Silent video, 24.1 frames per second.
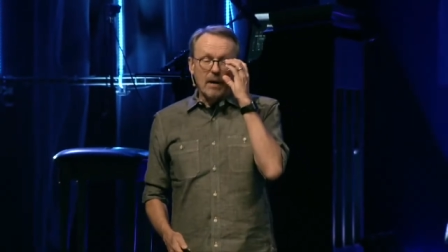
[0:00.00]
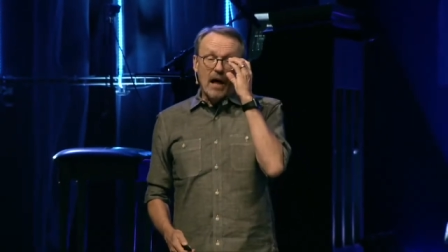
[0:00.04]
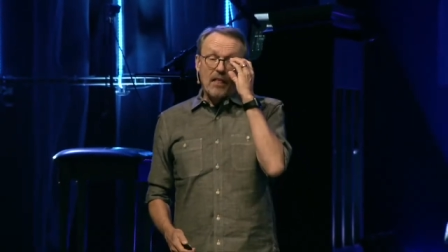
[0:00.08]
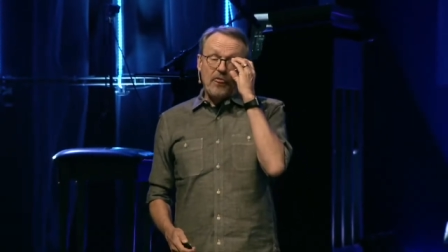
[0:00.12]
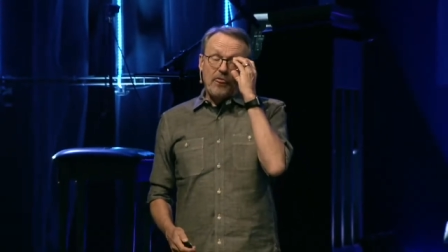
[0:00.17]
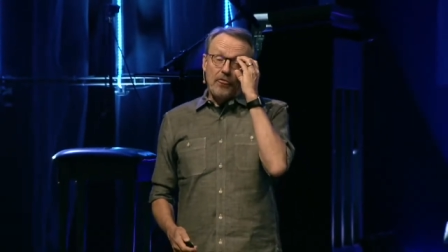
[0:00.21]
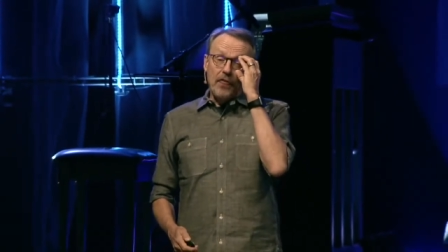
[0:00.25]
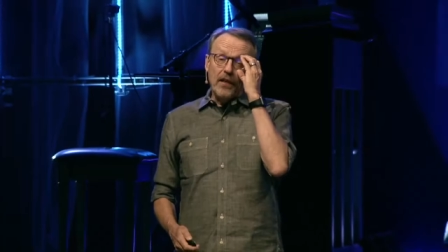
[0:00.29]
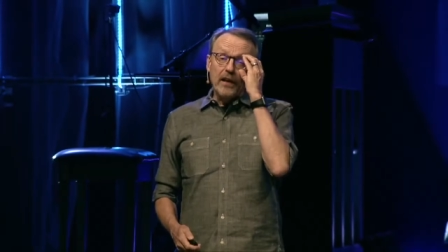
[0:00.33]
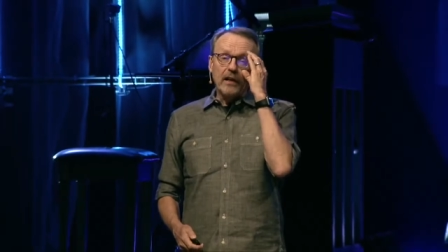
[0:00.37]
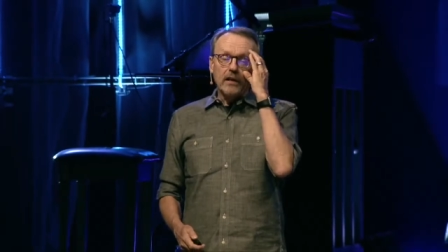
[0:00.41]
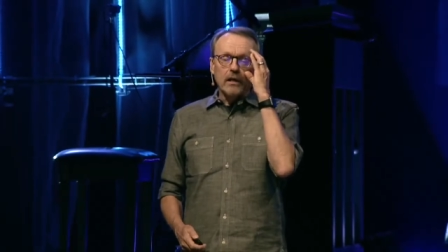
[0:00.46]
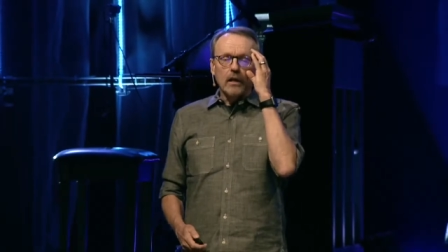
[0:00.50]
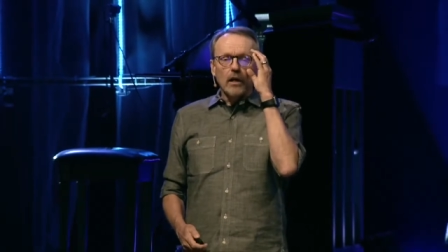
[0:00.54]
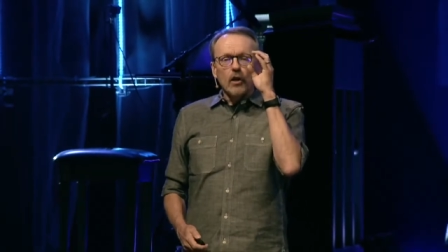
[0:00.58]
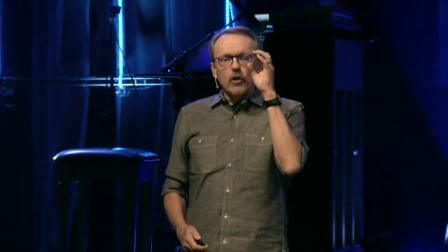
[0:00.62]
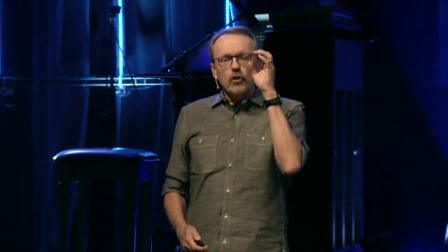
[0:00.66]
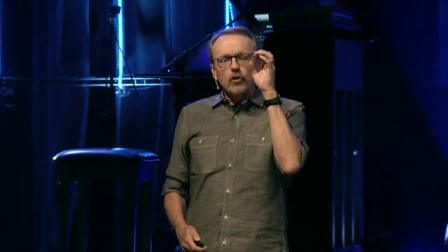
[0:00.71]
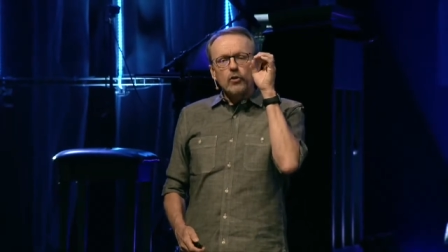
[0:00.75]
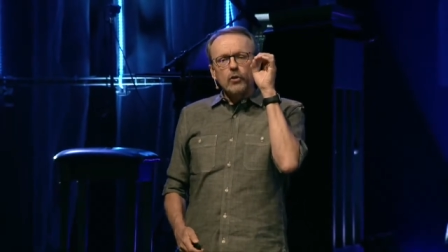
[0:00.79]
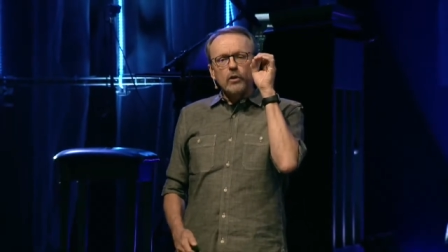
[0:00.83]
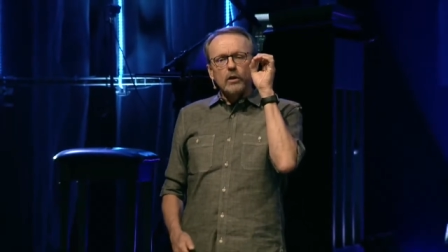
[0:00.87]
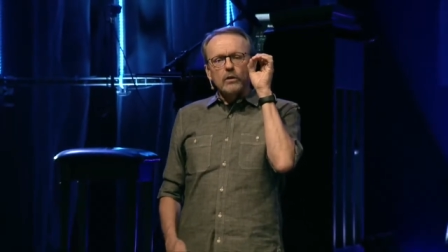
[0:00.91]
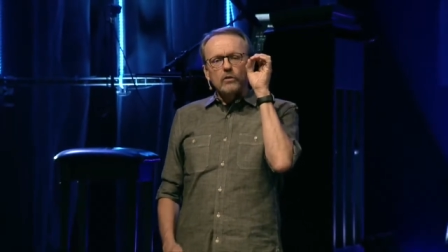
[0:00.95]
I think
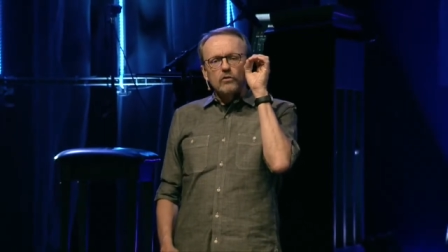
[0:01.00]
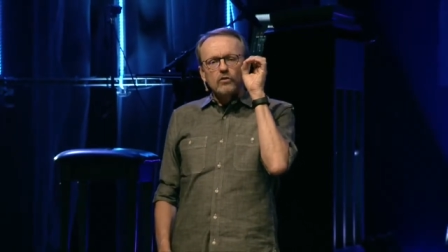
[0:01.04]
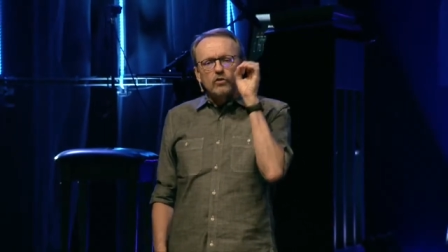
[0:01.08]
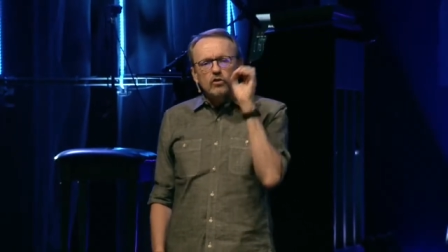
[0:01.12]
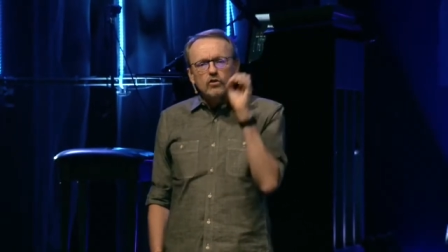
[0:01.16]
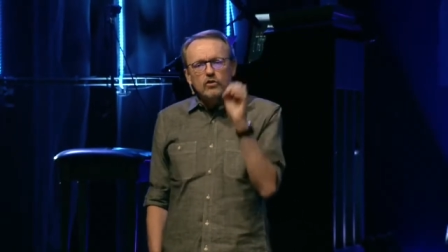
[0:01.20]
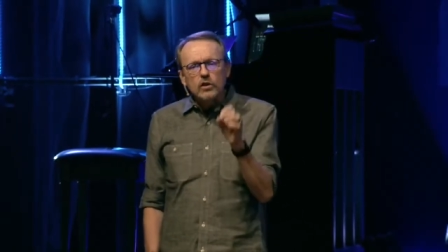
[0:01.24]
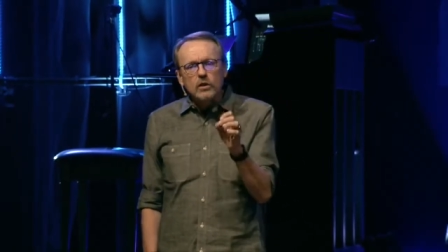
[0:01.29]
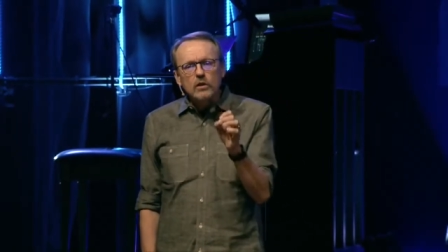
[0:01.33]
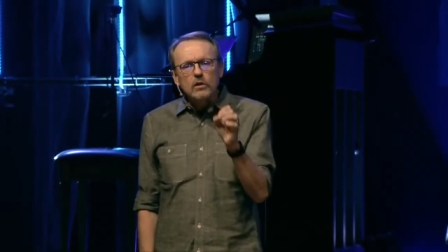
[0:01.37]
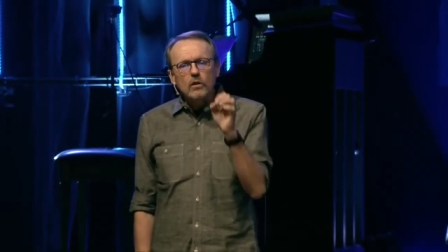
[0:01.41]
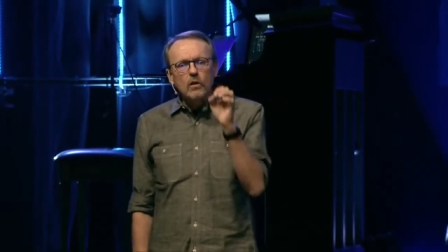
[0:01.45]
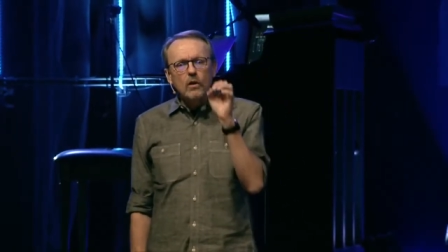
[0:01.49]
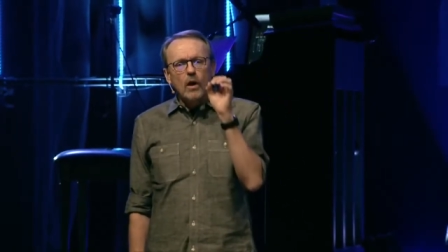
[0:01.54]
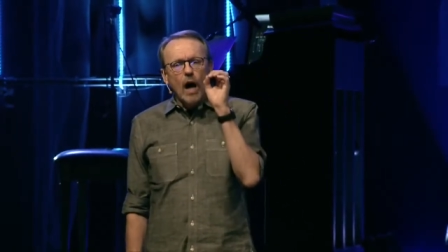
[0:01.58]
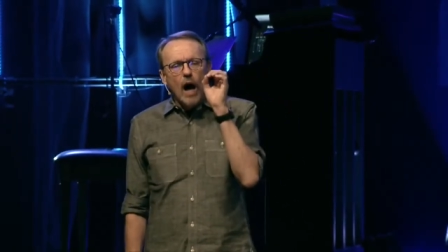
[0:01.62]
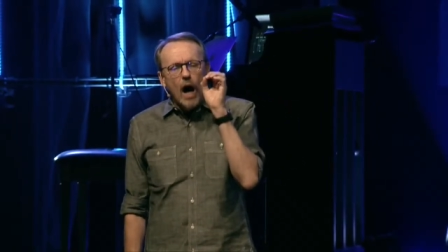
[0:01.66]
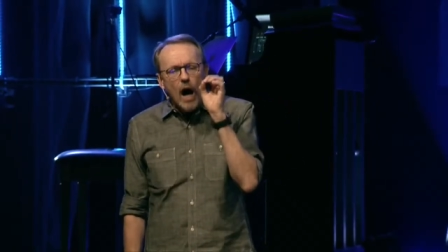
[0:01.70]
you can still